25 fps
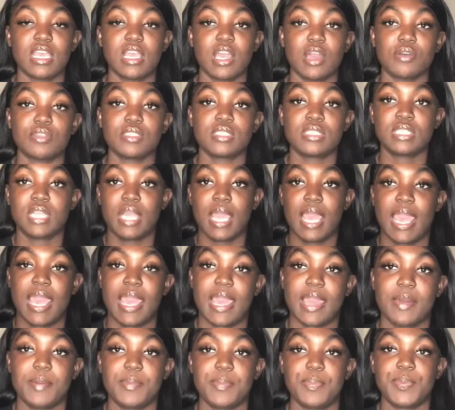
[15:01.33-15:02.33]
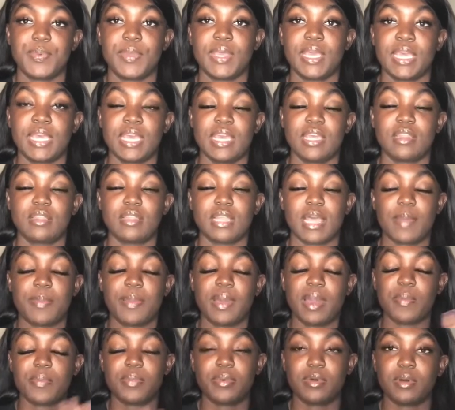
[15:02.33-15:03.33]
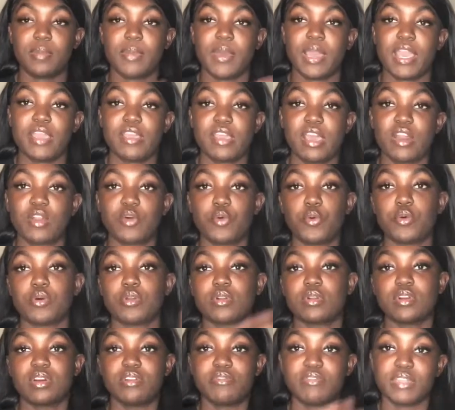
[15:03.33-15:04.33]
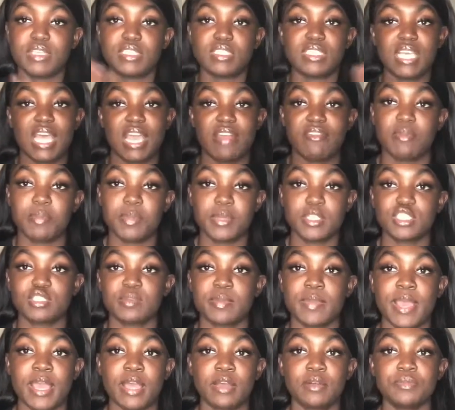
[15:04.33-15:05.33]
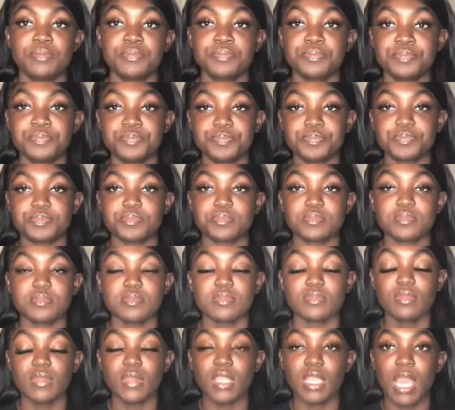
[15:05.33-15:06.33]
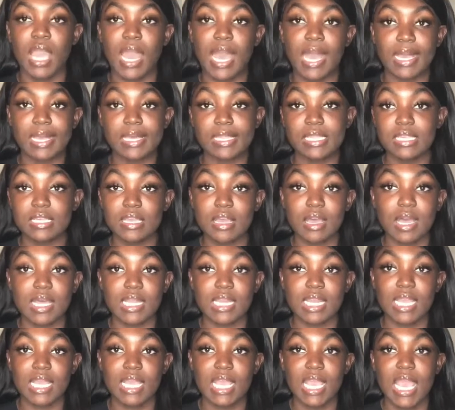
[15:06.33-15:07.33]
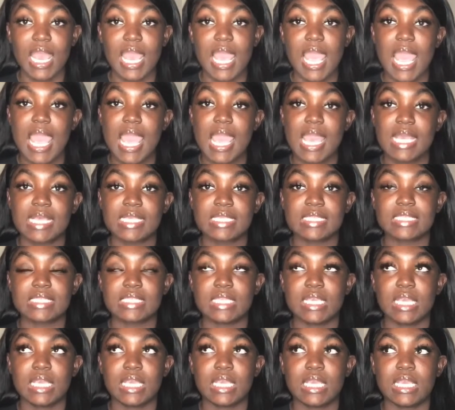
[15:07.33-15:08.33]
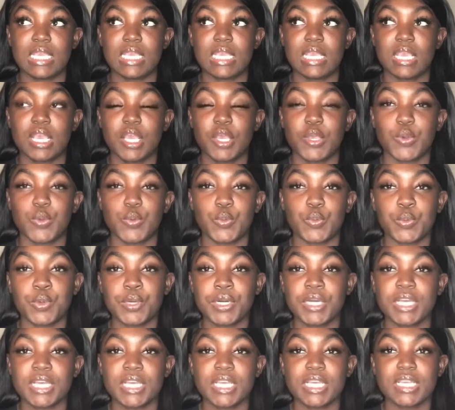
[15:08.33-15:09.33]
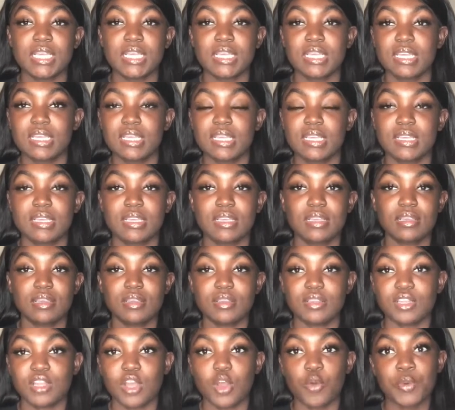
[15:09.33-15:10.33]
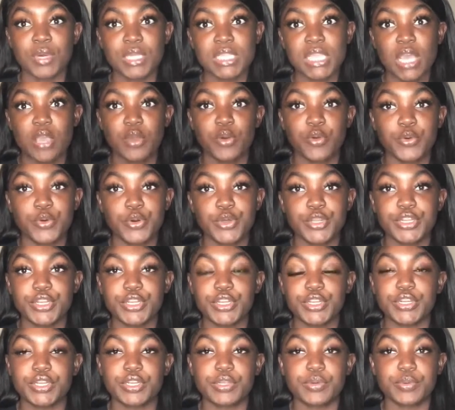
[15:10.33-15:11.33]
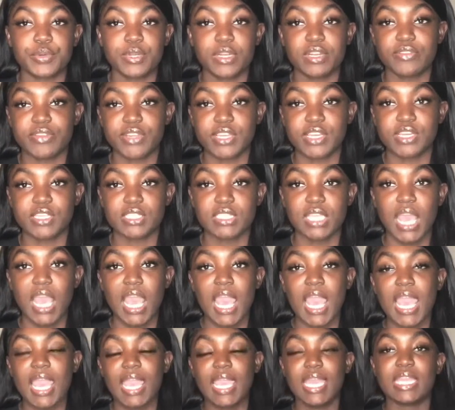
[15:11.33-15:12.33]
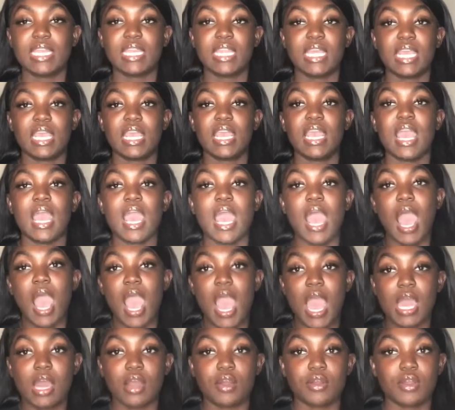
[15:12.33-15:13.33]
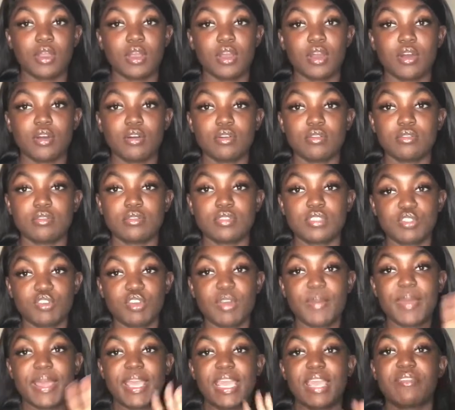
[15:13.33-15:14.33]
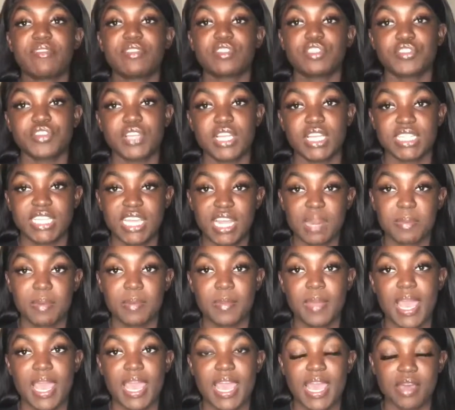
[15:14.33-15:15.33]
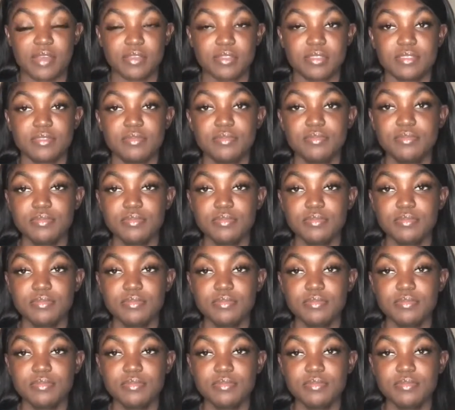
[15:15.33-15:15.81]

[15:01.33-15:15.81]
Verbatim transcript: it goes to the app, and it'll like pop up, hey, you got an order of this however much amount. I click on it and see what, you know, what they ordered and whatever else, and then I'll go to my inventory I set up in my house.